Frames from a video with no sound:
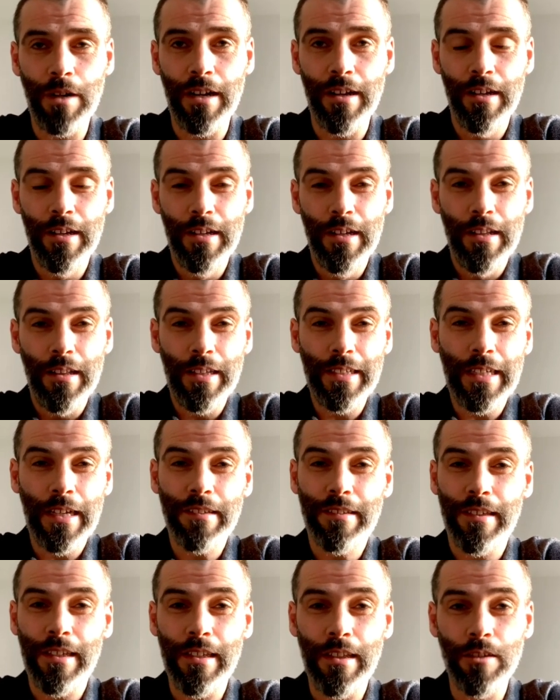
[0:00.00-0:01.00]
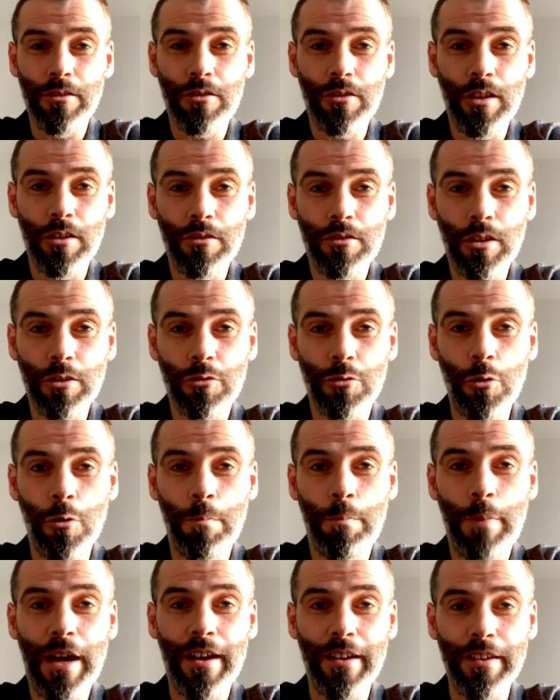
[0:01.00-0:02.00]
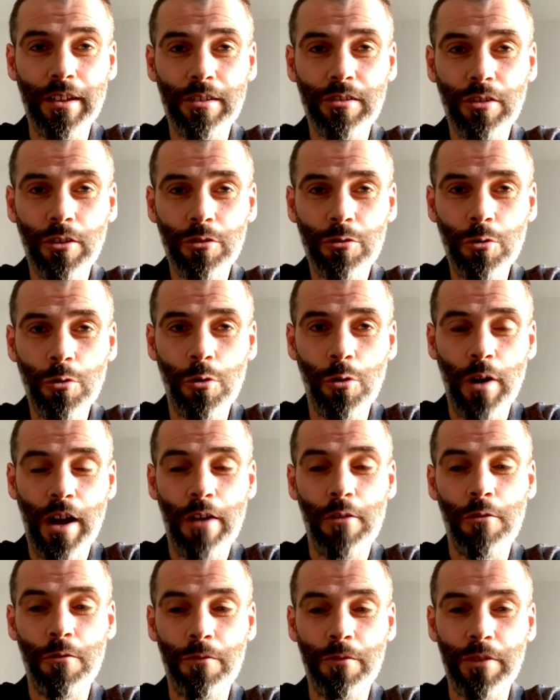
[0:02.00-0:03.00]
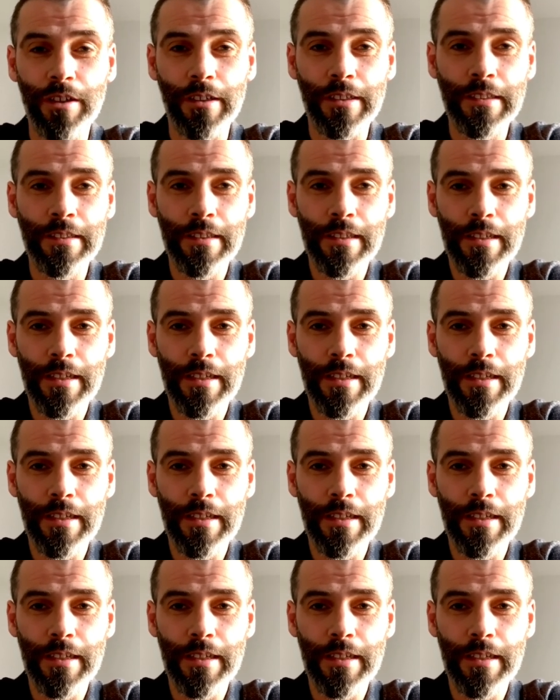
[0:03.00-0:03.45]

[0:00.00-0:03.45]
But like I say, there's no bitterness. There's no ill feeling.